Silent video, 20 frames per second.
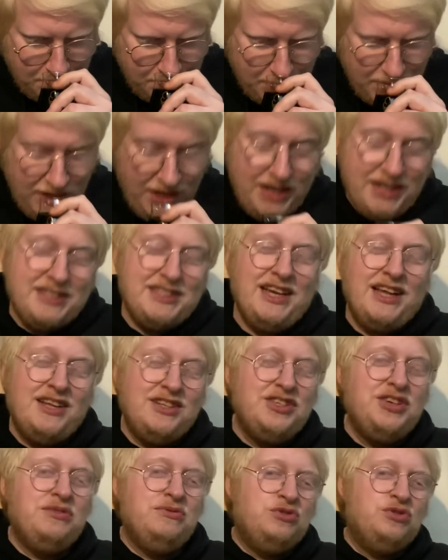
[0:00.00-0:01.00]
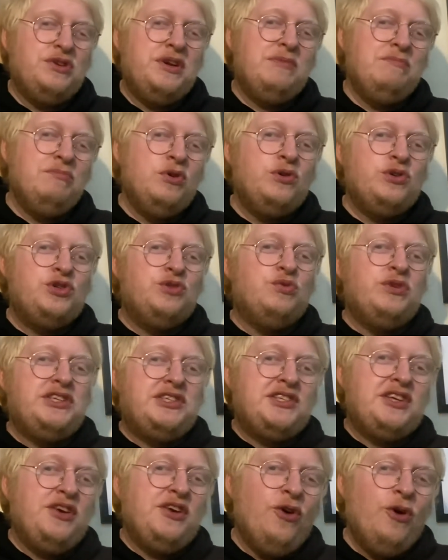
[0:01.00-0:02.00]
You can tell I don't drink much
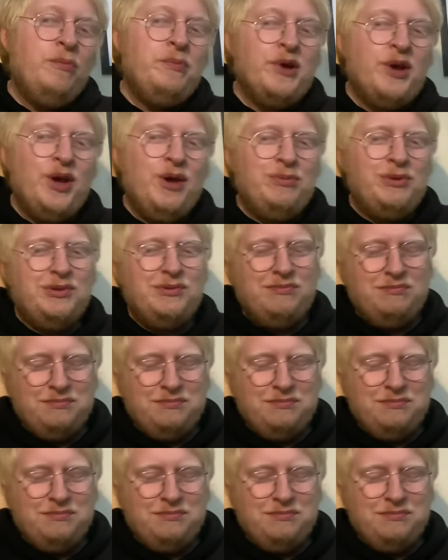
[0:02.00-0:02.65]
whiskey or bourbon.